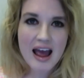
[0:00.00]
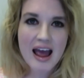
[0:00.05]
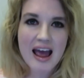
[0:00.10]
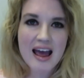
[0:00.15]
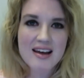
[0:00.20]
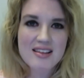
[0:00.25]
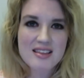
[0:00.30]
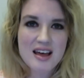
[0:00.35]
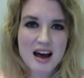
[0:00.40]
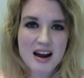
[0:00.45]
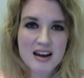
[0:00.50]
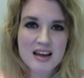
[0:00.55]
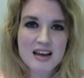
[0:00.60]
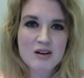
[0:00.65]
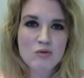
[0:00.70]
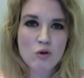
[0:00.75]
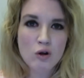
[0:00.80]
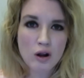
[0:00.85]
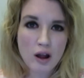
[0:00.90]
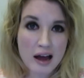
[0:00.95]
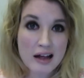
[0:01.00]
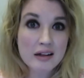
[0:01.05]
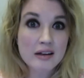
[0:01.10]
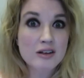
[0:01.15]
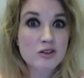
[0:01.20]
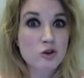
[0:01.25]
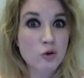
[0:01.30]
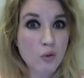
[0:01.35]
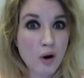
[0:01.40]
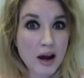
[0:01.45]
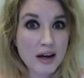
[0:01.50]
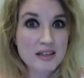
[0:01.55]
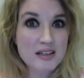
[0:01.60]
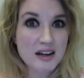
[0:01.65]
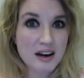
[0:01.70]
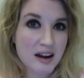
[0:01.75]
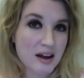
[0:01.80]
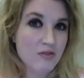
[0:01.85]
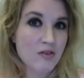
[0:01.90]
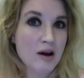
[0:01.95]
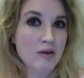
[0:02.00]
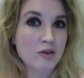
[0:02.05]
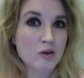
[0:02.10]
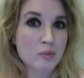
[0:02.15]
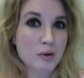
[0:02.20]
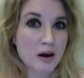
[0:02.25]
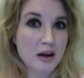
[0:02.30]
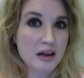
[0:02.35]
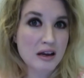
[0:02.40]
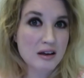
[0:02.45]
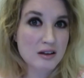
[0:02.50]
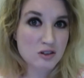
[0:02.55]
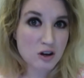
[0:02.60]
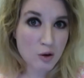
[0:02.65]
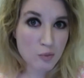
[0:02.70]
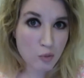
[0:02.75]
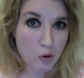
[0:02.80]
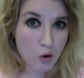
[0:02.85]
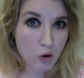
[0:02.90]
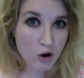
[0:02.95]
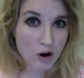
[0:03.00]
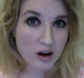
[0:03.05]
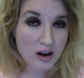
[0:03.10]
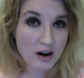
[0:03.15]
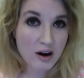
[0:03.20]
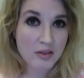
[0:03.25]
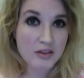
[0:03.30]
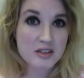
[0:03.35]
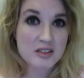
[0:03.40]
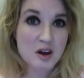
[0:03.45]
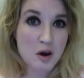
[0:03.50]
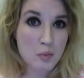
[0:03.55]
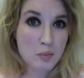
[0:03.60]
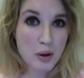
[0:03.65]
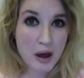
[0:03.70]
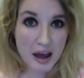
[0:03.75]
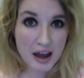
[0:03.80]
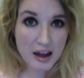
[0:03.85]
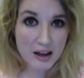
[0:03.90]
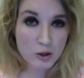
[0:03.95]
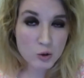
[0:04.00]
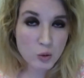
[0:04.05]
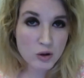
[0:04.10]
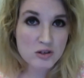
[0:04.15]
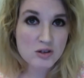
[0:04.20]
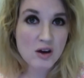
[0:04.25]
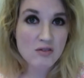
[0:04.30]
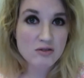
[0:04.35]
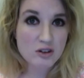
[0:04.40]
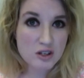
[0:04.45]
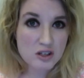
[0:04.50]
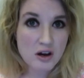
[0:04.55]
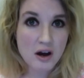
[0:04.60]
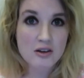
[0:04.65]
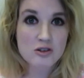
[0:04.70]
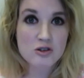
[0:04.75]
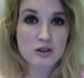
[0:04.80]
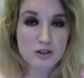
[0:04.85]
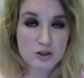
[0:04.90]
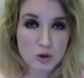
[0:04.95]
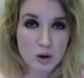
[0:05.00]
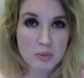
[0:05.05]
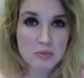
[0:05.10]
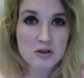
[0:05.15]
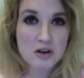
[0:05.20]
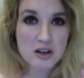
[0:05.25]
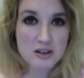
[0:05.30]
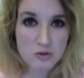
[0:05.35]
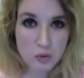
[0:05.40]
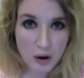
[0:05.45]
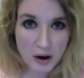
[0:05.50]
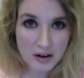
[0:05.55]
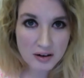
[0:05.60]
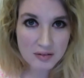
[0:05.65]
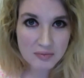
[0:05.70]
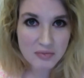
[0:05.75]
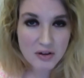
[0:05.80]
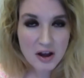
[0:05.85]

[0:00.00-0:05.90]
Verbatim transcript: and that he will likely direct it if everybody is on board and on the same page once they've discussed the script that he's written.